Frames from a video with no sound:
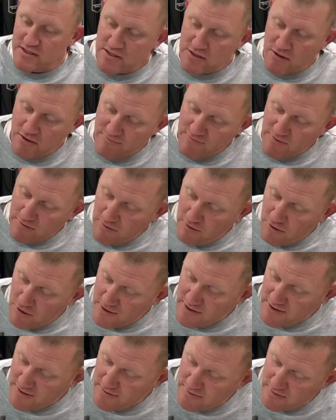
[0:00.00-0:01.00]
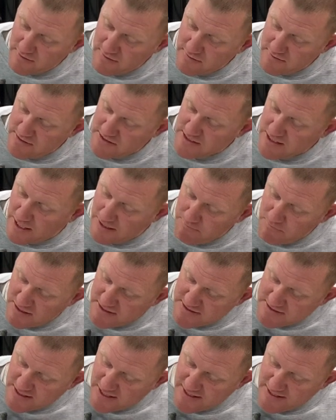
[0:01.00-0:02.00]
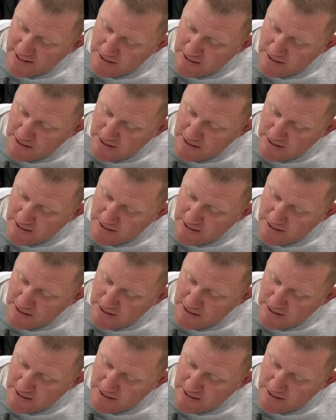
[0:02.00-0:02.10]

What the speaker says: So if you look side-by-side